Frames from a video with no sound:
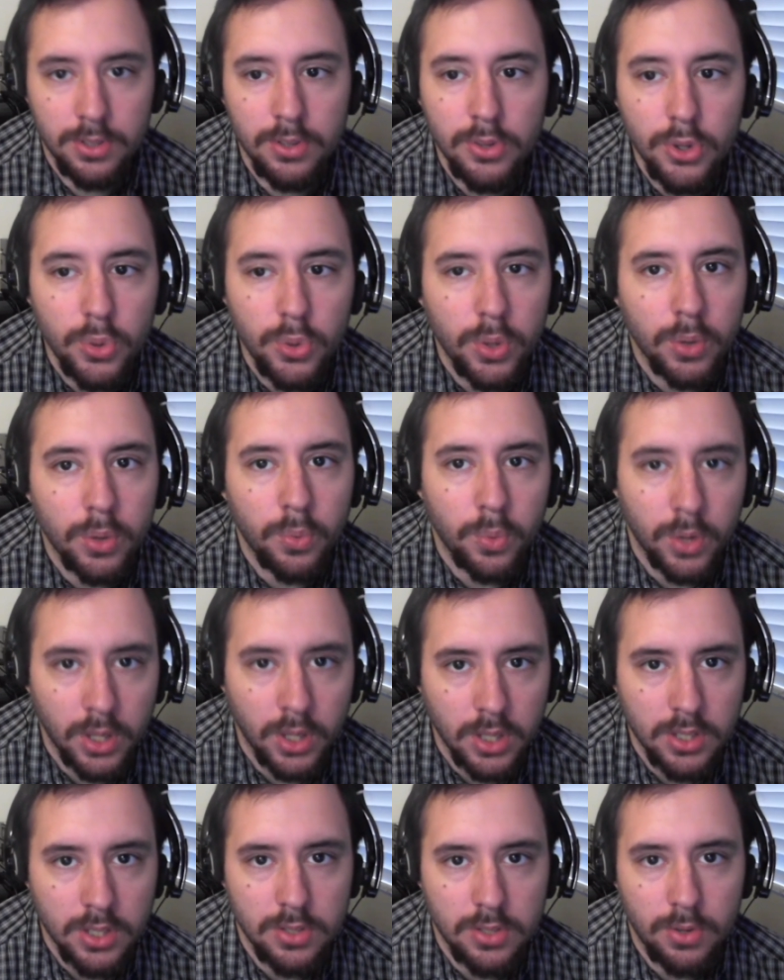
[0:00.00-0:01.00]
Do you do what
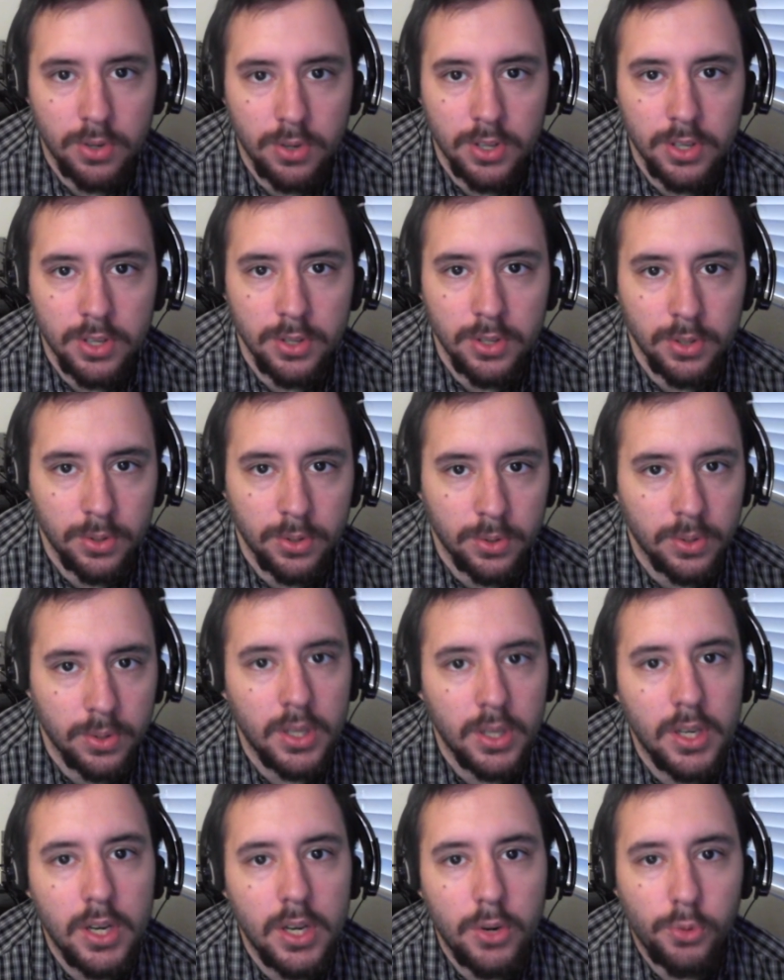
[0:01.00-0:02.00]
works, or do you
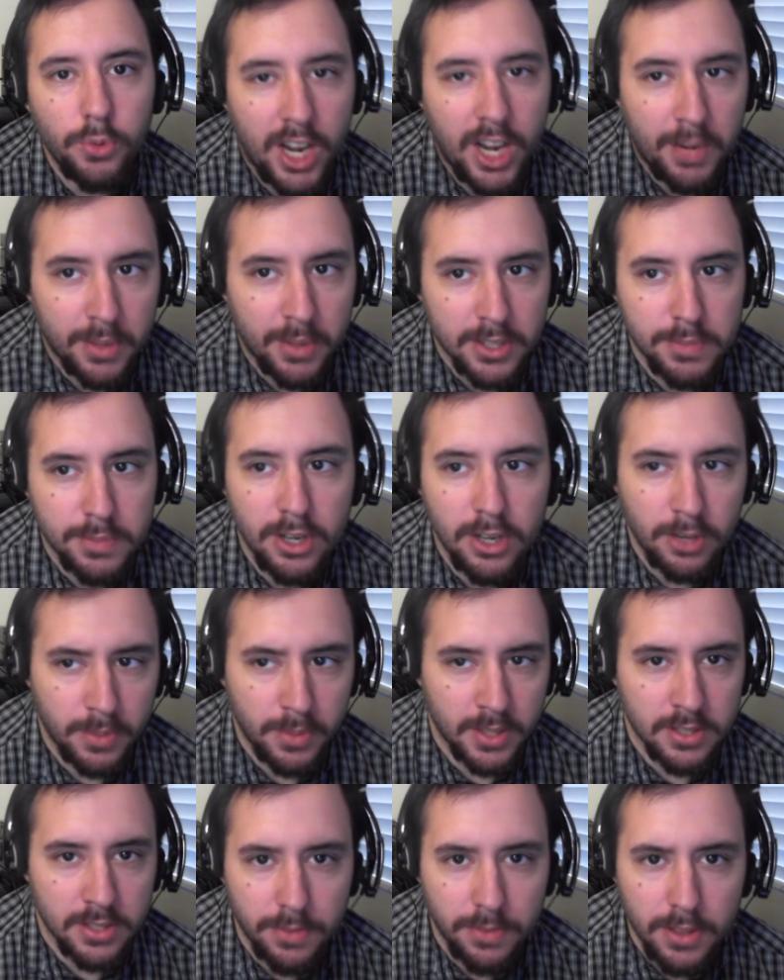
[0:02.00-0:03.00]
do random
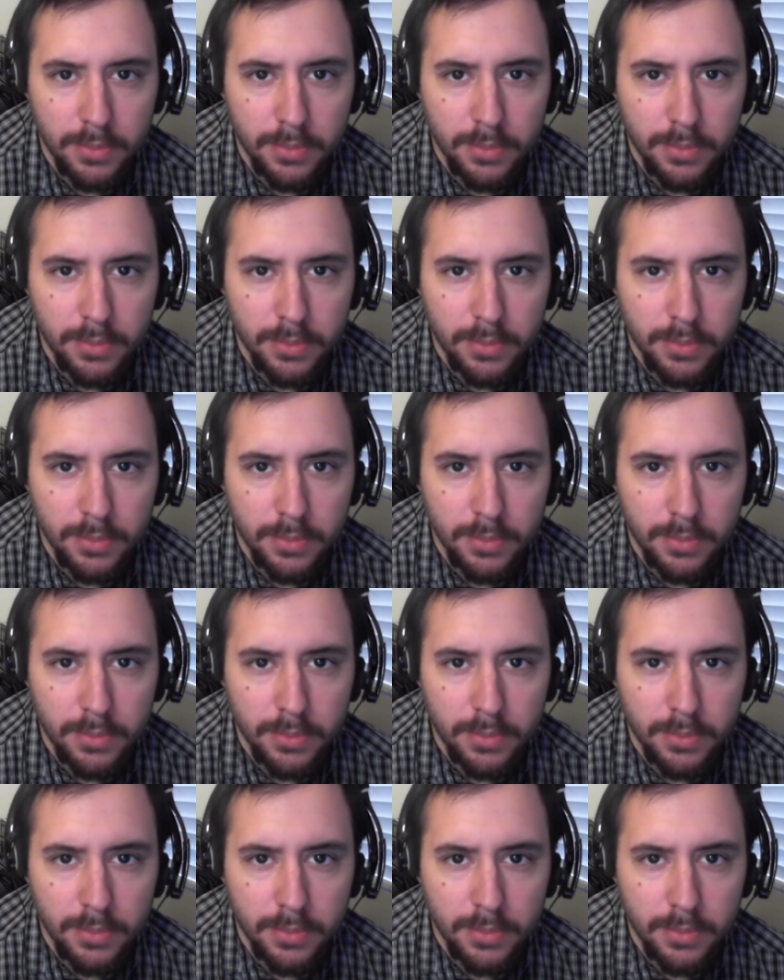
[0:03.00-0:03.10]
experiments?